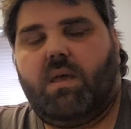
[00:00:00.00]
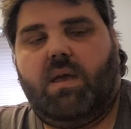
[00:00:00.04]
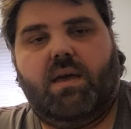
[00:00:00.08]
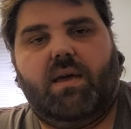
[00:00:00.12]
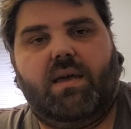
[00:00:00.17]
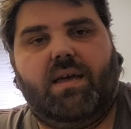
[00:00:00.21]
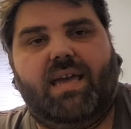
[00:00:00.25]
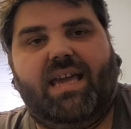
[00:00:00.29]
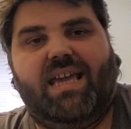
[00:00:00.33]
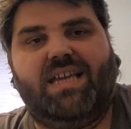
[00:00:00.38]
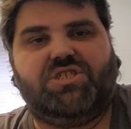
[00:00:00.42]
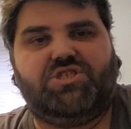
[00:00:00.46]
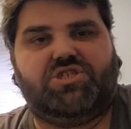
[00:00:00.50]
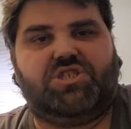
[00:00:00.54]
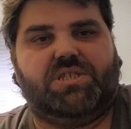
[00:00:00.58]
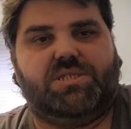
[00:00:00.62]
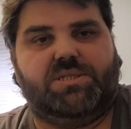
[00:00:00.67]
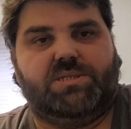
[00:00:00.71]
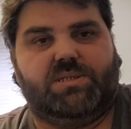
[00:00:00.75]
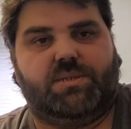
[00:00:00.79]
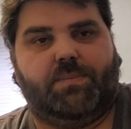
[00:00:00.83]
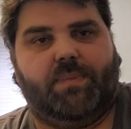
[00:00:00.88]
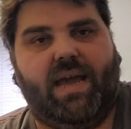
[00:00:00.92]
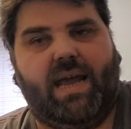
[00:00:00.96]

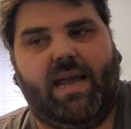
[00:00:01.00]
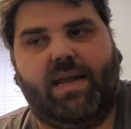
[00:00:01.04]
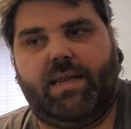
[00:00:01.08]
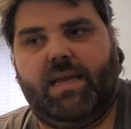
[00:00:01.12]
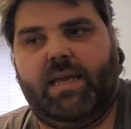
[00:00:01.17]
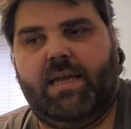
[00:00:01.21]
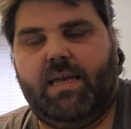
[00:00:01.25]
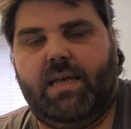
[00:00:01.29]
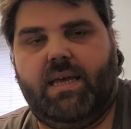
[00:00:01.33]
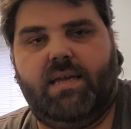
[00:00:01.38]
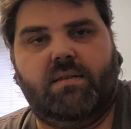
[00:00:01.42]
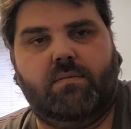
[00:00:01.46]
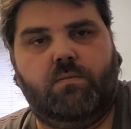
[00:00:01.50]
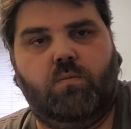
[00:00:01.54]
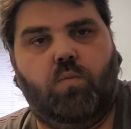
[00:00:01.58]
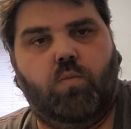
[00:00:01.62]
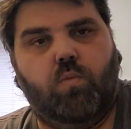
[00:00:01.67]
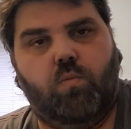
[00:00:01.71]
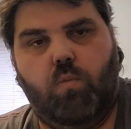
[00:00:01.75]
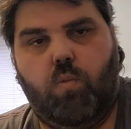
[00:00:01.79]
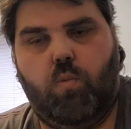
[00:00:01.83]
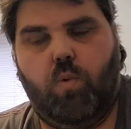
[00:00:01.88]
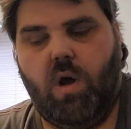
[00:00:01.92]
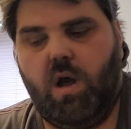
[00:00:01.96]
Hitchens about it
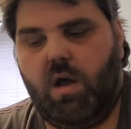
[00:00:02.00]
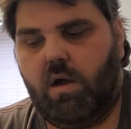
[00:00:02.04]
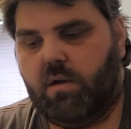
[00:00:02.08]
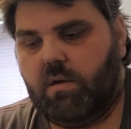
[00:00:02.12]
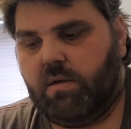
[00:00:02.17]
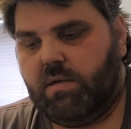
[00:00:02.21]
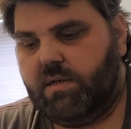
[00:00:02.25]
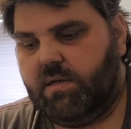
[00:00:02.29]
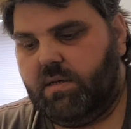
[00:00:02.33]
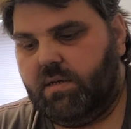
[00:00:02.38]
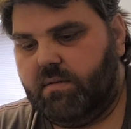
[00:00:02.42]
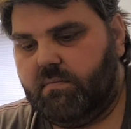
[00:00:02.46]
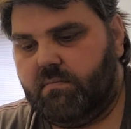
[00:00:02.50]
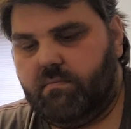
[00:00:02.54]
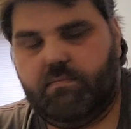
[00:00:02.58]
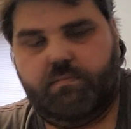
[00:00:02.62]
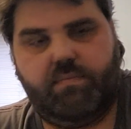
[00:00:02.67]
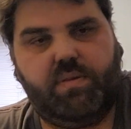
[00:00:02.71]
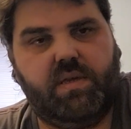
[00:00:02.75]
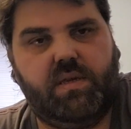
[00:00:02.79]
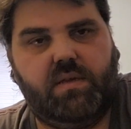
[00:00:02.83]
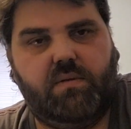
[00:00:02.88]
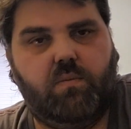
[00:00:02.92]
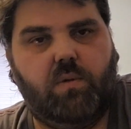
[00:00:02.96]
and whine
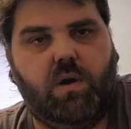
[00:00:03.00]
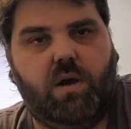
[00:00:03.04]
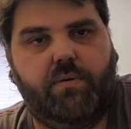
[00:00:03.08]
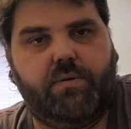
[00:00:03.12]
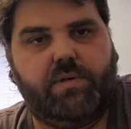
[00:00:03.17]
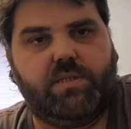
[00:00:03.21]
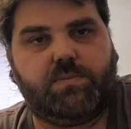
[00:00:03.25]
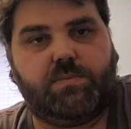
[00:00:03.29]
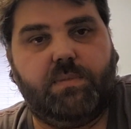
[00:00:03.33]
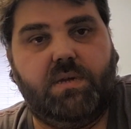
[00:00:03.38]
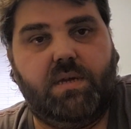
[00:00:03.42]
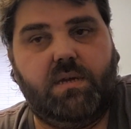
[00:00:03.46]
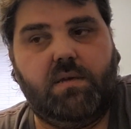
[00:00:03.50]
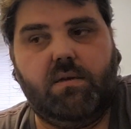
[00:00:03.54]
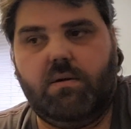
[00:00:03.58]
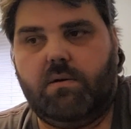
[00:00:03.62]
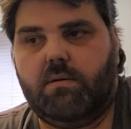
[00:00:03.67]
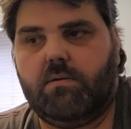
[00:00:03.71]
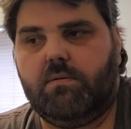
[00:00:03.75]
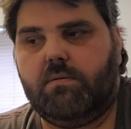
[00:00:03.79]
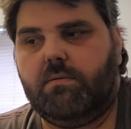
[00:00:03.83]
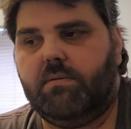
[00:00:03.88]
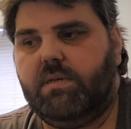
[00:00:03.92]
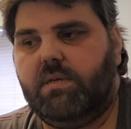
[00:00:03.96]
and be woe is me,
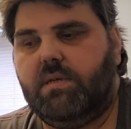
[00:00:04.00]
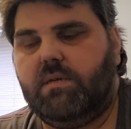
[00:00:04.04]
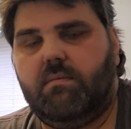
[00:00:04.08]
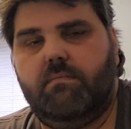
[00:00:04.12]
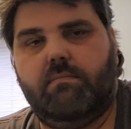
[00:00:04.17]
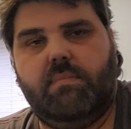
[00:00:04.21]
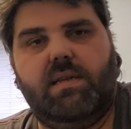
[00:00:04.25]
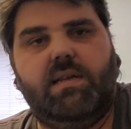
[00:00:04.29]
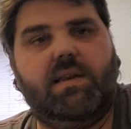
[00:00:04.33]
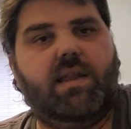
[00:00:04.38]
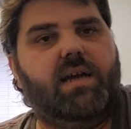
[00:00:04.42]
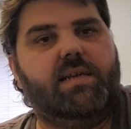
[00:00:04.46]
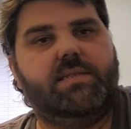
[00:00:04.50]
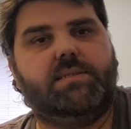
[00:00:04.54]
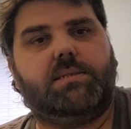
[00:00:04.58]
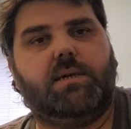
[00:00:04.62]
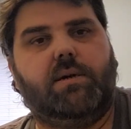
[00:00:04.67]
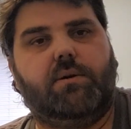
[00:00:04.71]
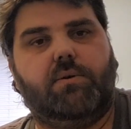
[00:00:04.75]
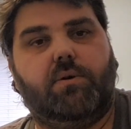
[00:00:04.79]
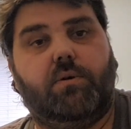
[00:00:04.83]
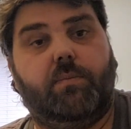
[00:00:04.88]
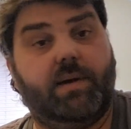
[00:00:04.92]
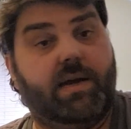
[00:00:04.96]
or we can be
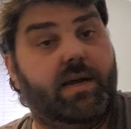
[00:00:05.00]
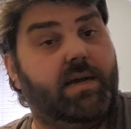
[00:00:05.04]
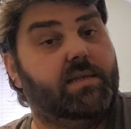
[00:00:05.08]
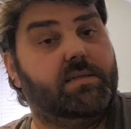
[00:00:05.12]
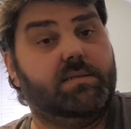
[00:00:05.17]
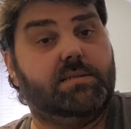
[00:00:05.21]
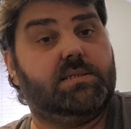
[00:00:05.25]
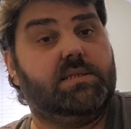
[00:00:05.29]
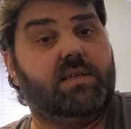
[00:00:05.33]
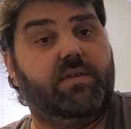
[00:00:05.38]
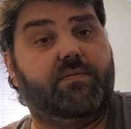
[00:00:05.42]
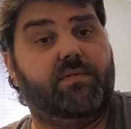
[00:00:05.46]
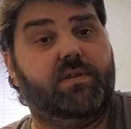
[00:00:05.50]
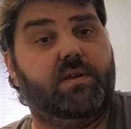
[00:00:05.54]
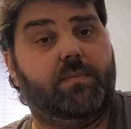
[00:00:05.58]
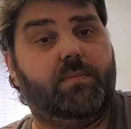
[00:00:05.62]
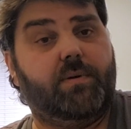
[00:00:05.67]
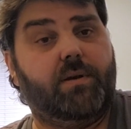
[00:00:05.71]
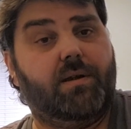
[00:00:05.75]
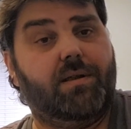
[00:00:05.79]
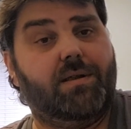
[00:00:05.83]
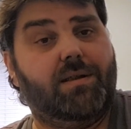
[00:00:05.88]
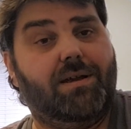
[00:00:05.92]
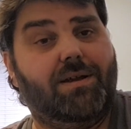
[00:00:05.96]
Lightoller about it and stiffen
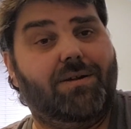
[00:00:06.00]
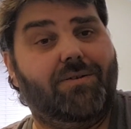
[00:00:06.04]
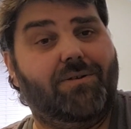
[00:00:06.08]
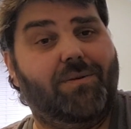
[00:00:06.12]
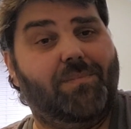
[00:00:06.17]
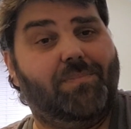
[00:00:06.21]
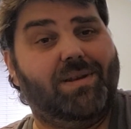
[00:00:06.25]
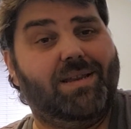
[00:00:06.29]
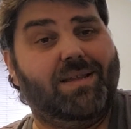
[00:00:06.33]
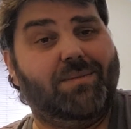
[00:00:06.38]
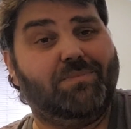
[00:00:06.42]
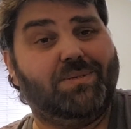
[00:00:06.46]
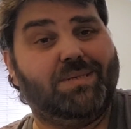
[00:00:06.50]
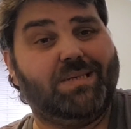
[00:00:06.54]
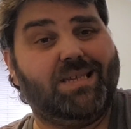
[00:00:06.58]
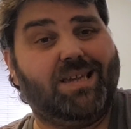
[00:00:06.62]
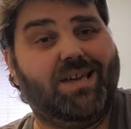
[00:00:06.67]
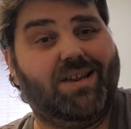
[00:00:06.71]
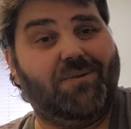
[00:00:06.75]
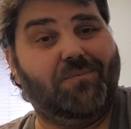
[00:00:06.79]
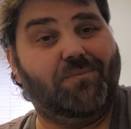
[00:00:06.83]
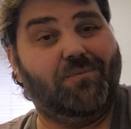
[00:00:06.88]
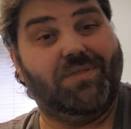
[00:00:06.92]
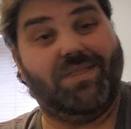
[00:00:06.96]
up our upper lips and
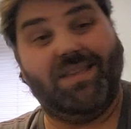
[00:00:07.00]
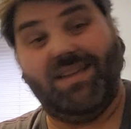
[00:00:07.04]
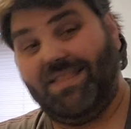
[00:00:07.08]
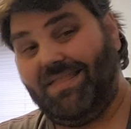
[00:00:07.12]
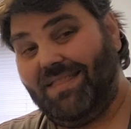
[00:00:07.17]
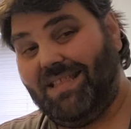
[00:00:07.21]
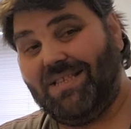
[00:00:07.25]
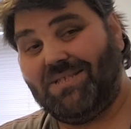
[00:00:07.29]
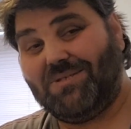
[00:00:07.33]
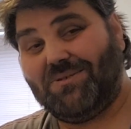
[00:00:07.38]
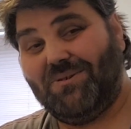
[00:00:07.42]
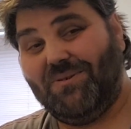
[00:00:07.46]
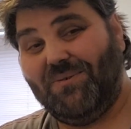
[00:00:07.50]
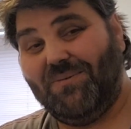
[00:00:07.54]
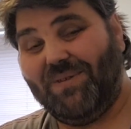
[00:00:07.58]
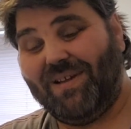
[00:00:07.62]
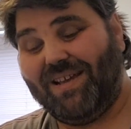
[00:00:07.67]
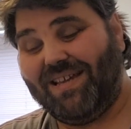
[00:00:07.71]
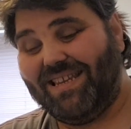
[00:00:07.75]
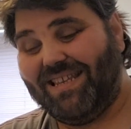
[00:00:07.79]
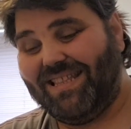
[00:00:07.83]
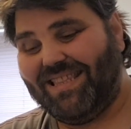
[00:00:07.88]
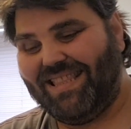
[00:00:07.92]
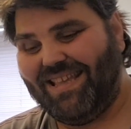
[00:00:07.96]
get on with it, and that's what
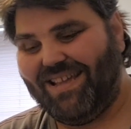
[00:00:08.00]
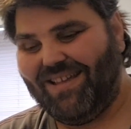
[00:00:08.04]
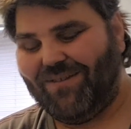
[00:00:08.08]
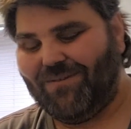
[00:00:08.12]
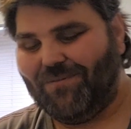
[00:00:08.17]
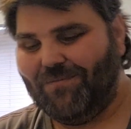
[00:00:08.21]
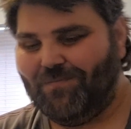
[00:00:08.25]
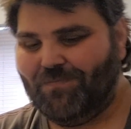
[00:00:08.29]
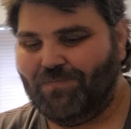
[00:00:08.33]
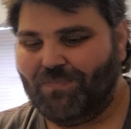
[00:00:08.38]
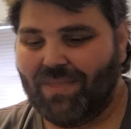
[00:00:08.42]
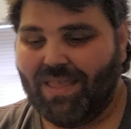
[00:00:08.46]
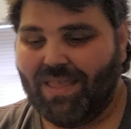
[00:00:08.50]
we're going to do.